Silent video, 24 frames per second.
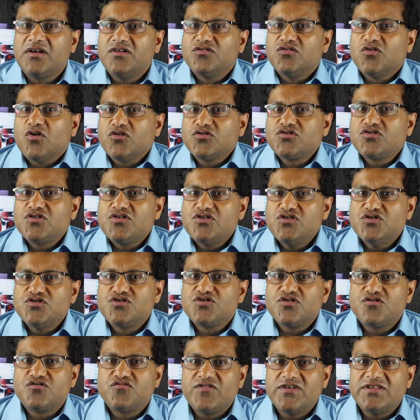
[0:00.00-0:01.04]
is also used
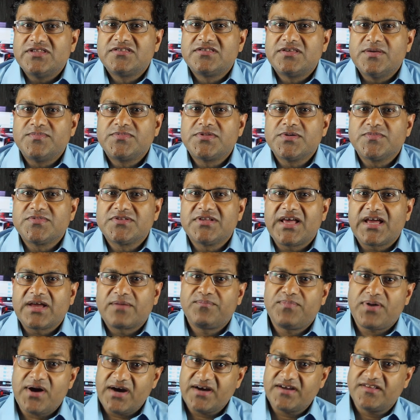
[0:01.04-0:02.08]
to treat symptoms like
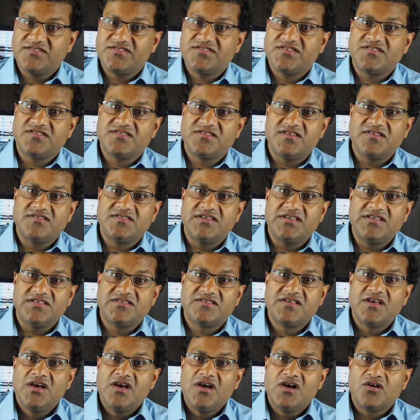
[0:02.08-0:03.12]
Parkinson's
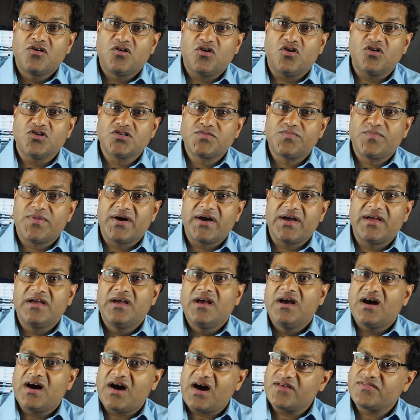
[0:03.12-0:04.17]
disease caused by
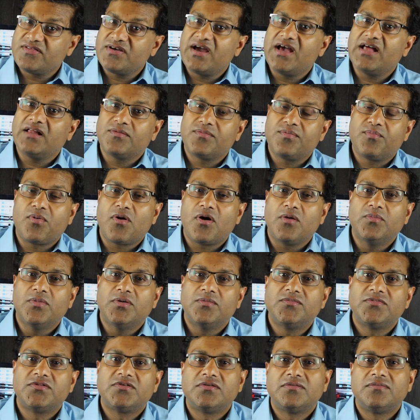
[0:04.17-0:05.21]
other health
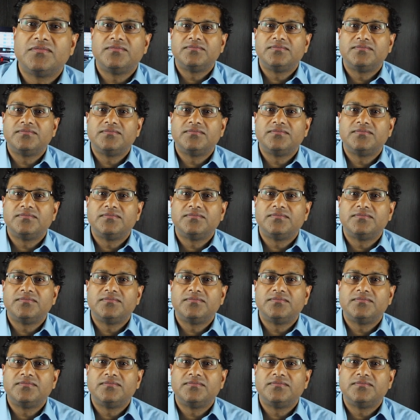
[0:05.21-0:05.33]
problems.